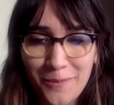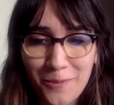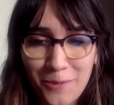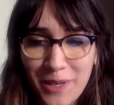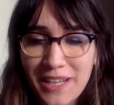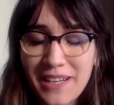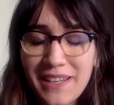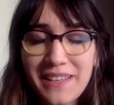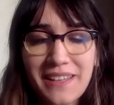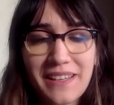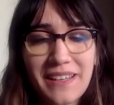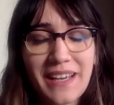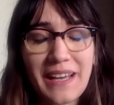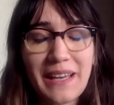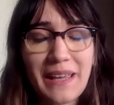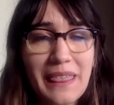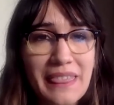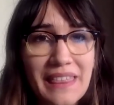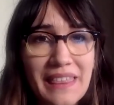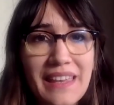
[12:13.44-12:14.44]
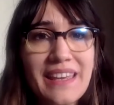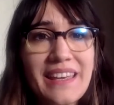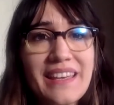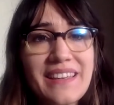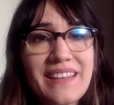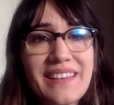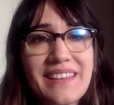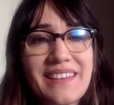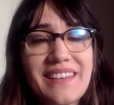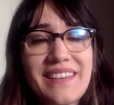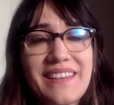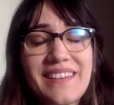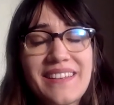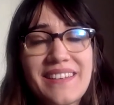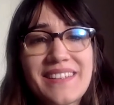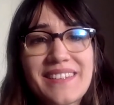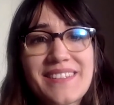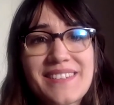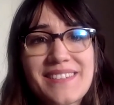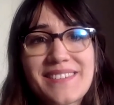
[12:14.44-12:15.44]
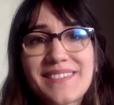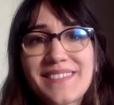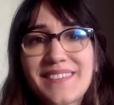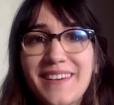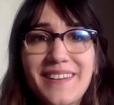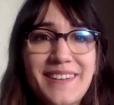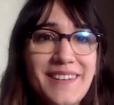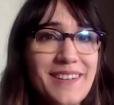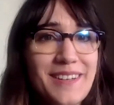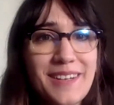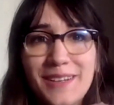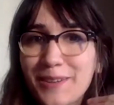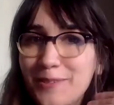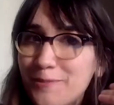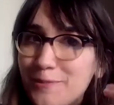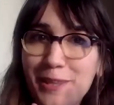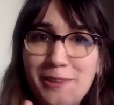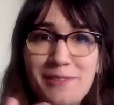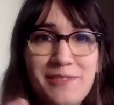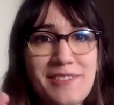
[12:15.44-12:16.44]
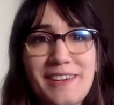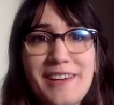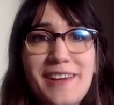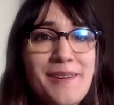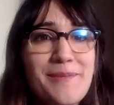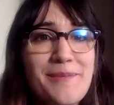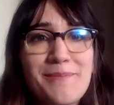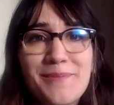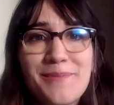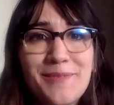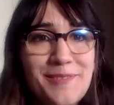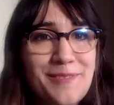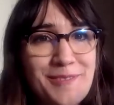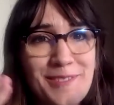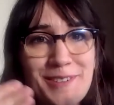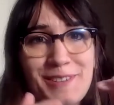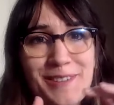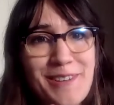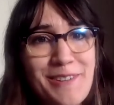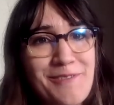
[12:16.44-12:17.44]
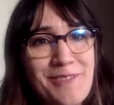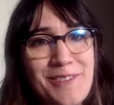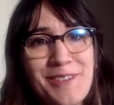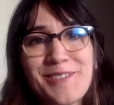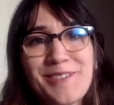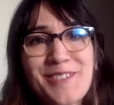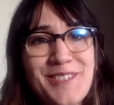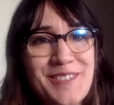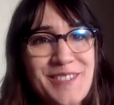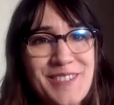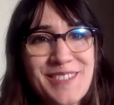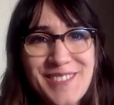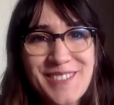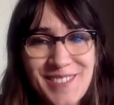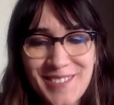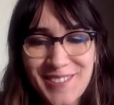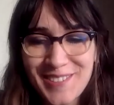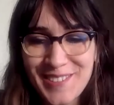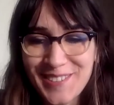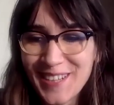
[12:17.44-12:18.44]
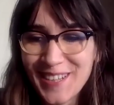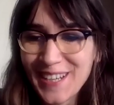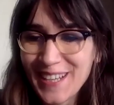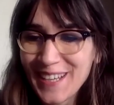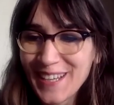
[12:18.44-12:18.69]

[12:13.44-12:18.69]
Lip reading: really, I think it's, and with time, for the future too,